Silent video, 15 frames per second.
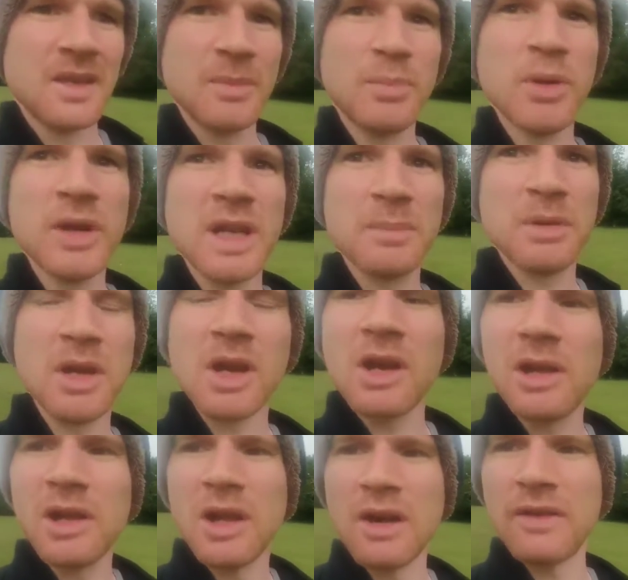you're putting a bit
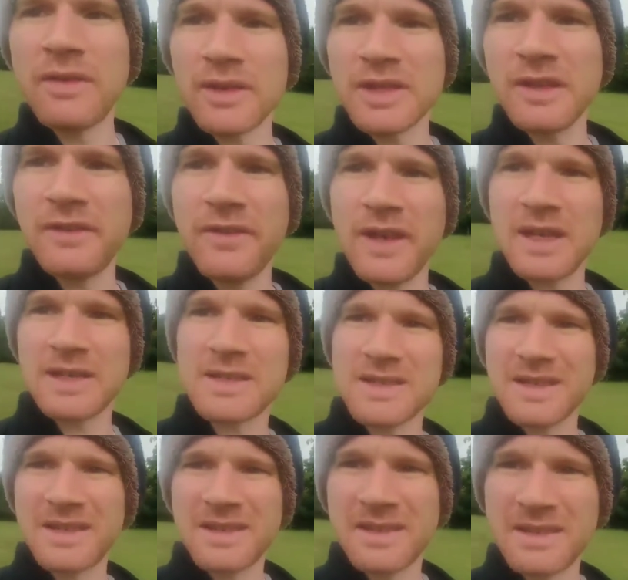of cloth on your
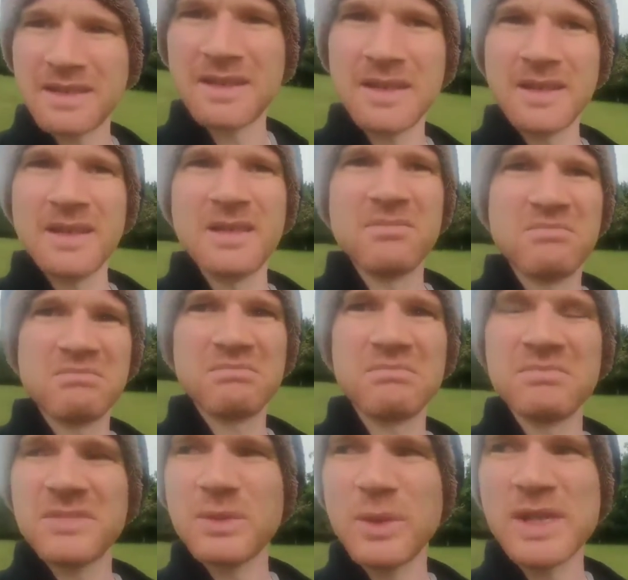face
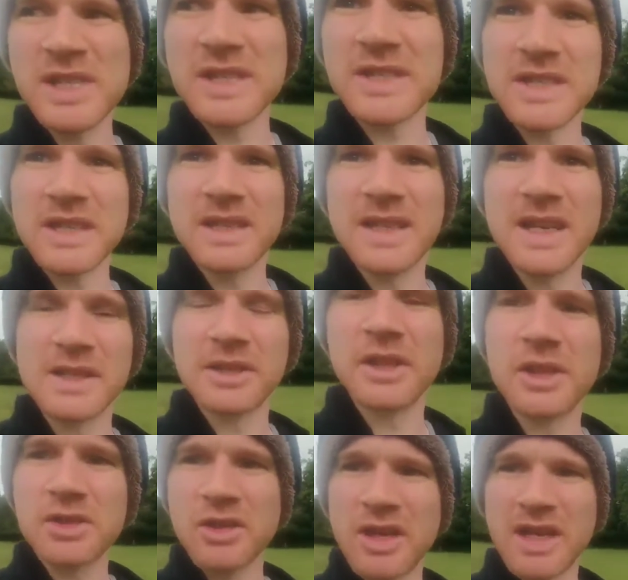when you sit down
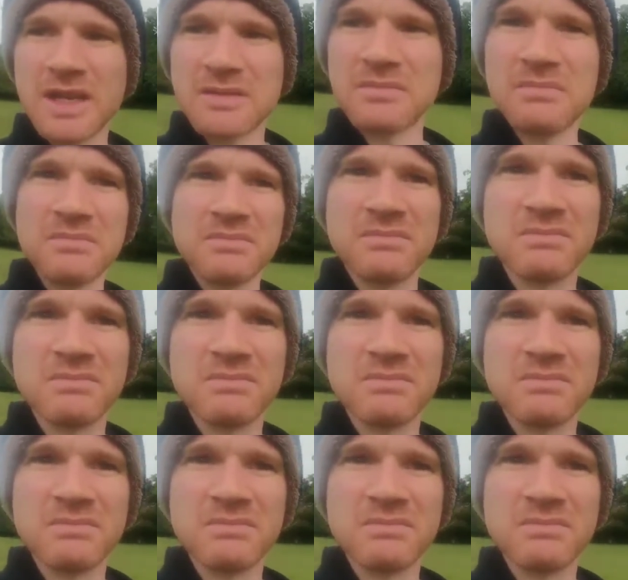on a train